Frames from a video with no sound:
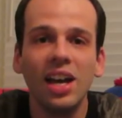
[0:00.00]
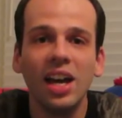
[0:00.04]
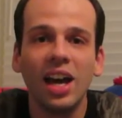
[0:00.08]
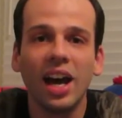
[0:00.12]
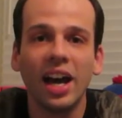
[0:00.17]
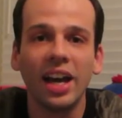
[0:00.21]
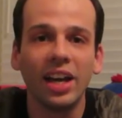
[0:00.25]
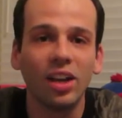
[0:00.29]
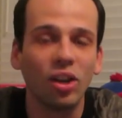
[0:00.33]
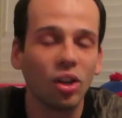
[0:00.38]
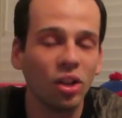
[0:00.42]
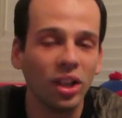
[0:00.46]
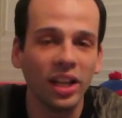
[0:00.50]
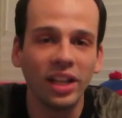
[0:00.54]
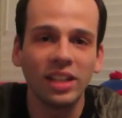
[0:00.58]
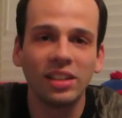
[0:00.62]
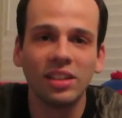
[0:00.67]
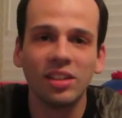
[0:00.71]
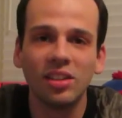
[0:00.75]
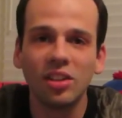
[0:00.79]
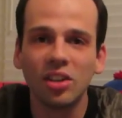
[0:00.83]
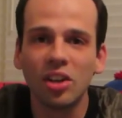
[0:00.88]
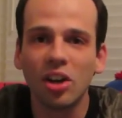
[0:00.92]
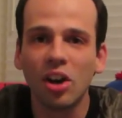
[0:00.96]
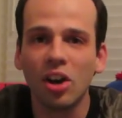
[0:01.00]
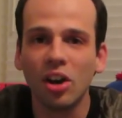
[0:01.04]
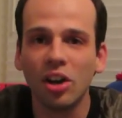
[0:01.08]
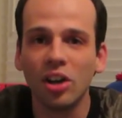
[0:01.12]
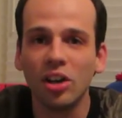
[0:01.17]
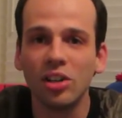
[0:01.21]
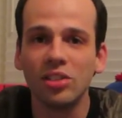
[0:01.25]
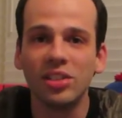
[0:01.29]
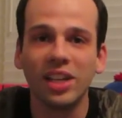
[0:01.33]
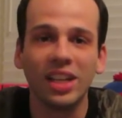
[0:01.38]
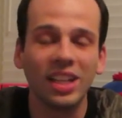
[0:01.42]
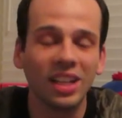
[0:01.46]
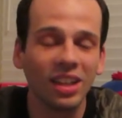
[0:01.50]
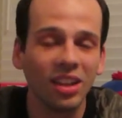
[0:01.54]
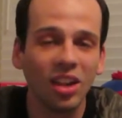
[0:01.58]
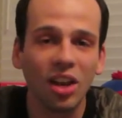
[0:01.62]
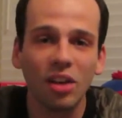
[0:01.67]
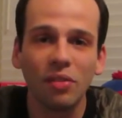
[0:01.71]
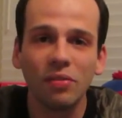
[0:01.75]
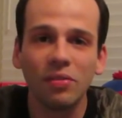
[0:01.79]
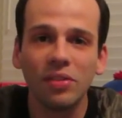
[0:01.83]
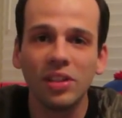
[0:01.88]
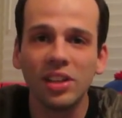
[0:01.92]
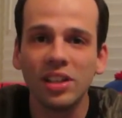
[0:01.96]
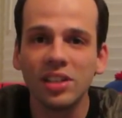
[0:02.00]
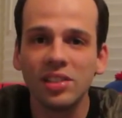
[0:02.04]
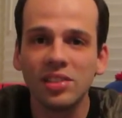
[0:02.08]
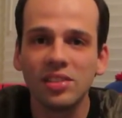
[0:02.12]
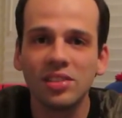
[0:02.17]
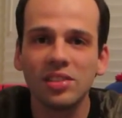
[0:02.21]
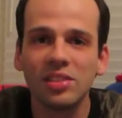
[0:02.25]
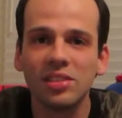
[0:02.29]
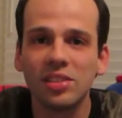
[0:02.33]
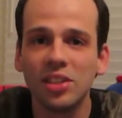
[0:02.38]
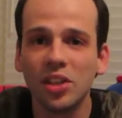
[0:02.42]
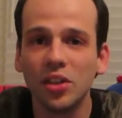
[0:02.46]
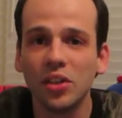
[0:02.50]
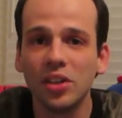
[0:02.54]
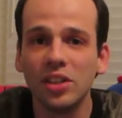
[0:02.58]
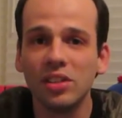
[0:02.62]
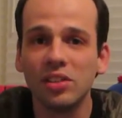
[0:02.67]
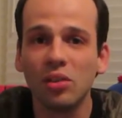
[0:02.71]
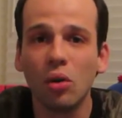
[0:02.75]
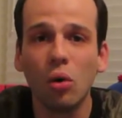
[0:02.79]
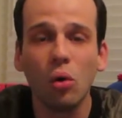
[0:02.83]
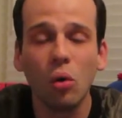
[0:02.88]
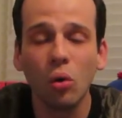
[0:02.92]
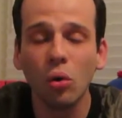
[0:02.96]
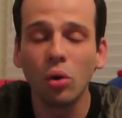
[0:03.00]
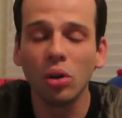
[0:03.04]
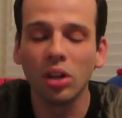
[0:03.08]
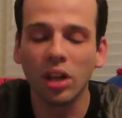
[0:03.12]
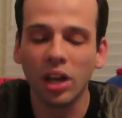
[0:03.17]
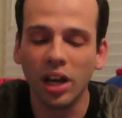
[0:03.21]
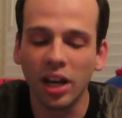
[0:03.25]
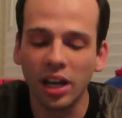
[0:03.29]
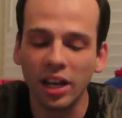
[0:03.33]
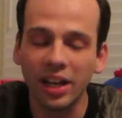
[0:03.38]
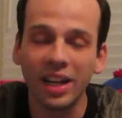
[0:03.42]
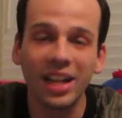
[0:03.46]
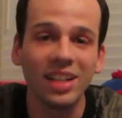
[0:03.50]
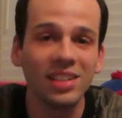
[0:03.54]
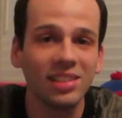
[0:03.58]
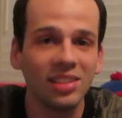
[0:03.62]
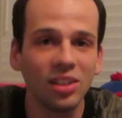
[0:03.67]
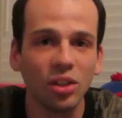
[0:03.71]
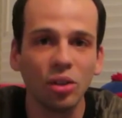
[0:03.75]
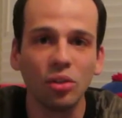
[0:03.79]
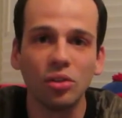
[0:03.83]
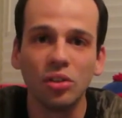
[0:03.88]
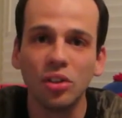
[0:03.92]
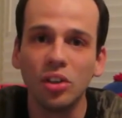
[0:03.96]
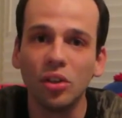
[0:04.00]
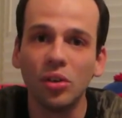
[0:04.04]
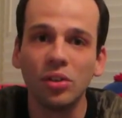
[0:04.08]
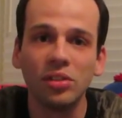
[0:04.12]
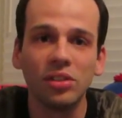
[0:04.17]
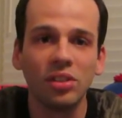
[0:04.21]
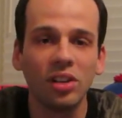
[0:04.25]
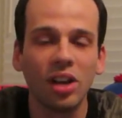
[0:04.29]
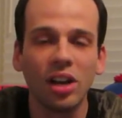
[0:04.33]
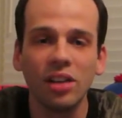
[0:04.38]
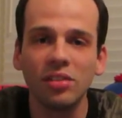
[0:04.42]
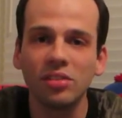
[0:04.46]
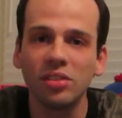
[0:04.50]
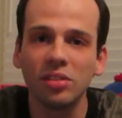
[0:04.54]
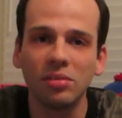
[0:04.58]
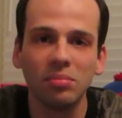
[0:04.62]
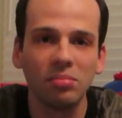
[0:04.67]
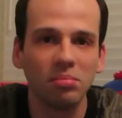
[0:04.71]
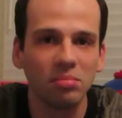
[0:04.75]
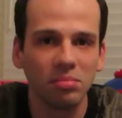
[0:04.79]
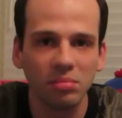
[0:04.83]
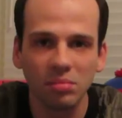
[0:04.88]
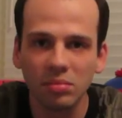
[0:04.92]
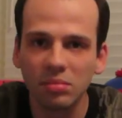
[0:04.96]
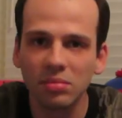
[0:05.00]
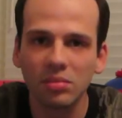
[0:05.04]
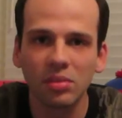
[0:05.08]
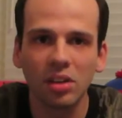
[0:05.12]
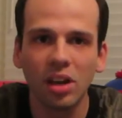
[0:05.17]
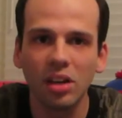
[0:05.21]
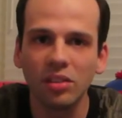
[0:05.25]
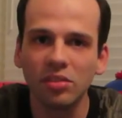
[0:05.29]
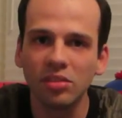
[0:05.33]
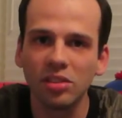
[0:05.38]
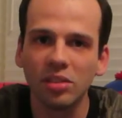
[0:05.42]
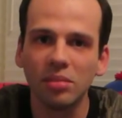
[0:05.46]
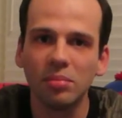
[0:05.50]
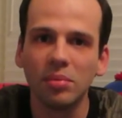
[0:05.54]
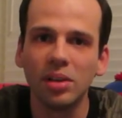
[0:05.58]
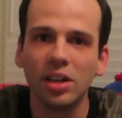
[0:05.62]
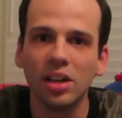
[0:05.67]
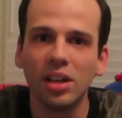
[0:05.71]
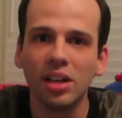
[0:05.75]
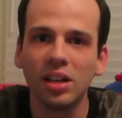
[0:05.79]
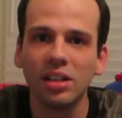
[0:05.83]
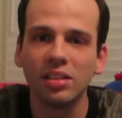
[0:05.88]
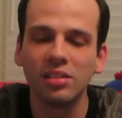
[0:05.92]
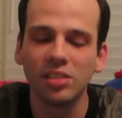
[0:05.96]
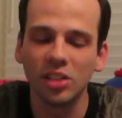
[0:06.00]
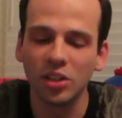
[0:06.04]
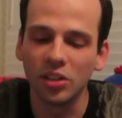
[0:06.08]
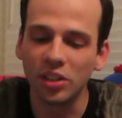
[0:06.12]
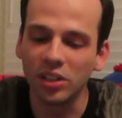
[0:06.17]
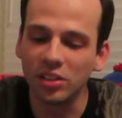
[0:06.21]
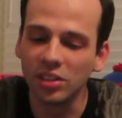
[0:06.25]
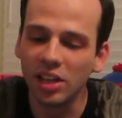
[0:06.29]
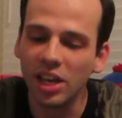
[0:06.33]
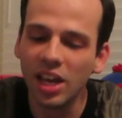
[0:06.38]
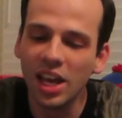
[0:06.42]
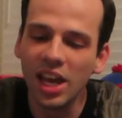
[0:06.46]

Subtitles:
I collected the cards. I love this series a whole lot, and I still do. It's an awesome series.